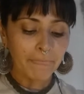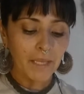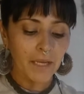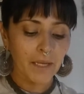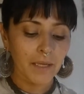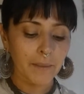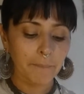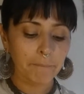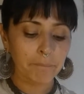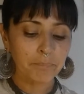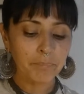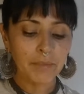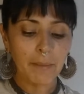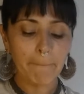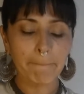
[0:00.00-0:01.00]

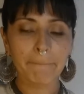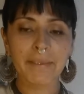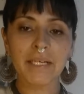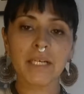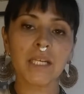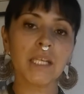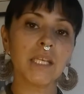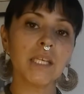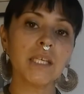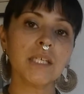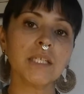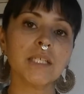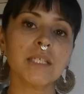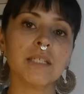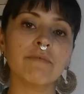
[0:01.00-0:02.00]
But it
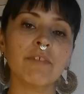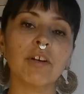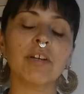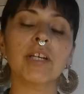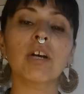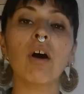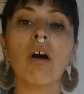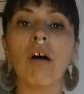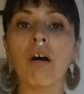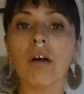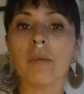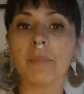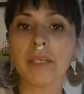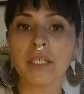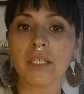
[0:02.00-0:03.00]
is very
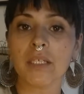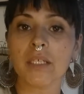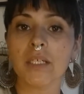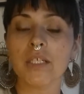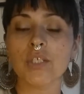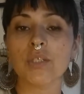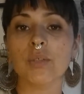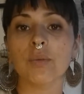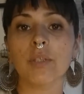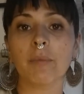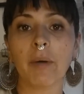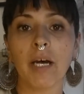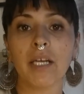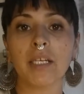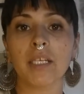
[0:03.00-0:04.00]
calming to the
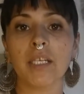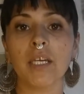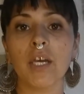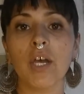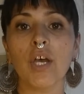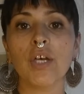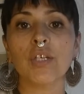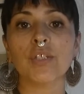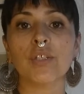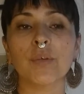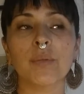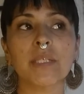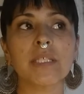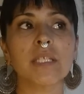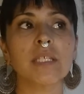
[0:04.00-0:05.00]
body. So
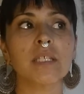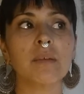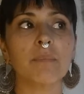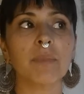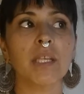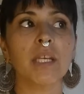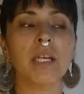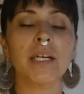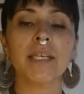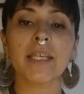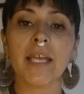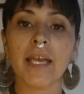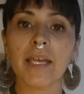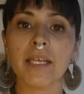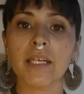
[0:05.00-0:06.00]
this is something,
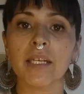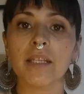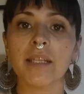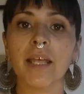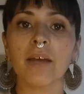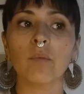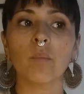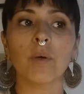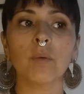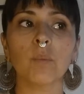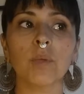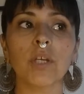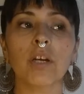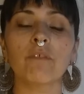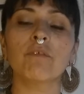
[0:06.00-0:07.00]
again, that when
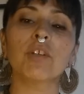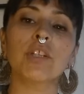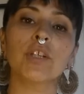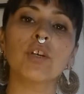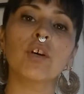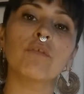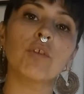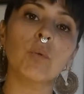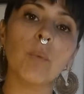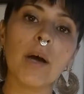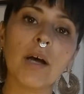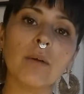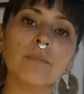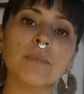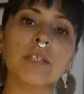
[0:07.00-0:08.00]
we are feeling
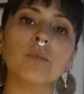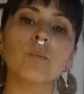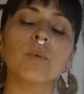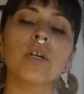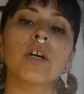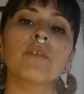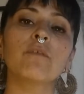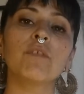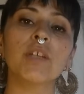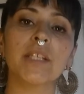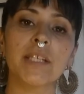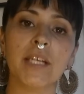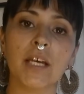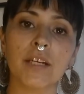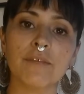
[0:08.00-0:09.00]
overwhelmed and we are
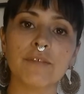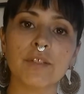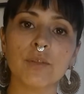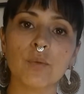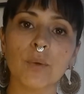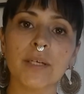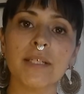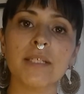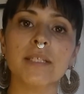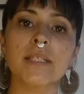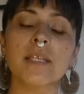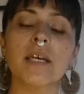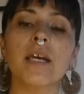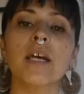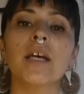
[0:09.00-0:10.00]
feeling out of sorts,